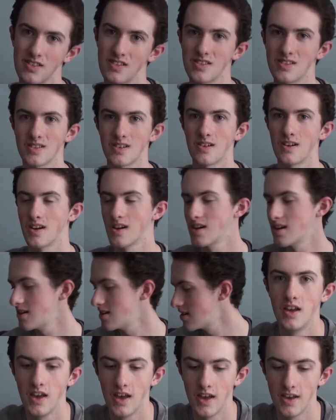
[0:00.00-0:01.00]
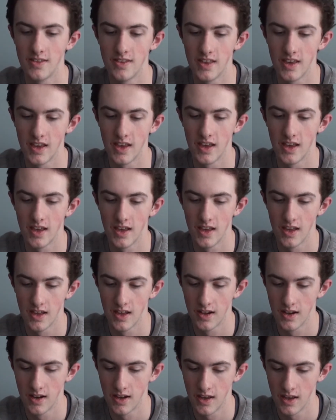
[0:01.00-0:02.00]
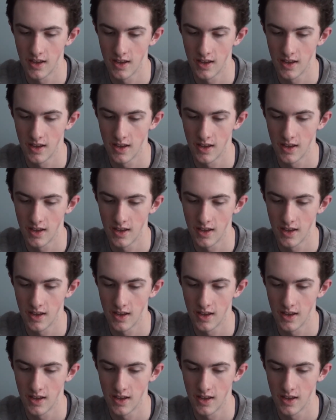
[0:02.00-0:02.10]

it's alright. And then,